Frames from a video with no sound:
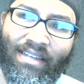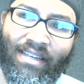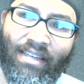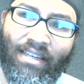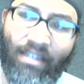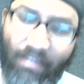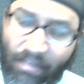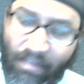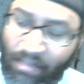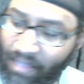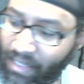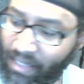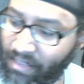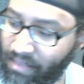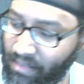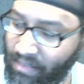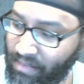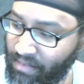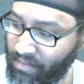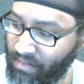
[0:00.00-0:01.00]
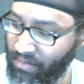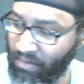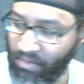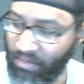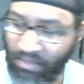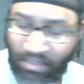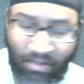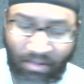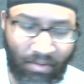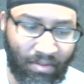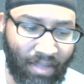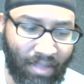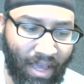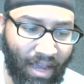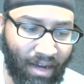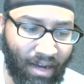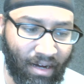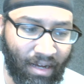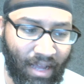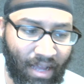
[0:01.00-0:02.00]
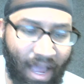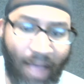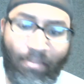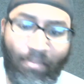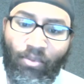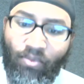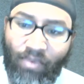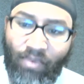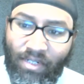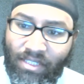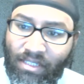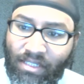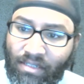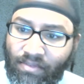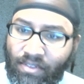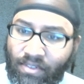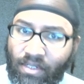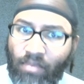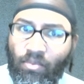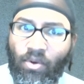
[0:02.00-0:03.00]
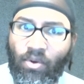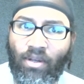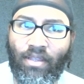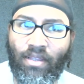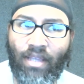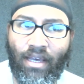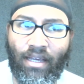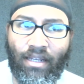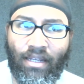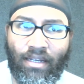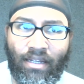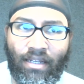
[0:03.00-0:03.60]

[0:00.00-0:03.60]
he looked like, he took on that apparition of someone that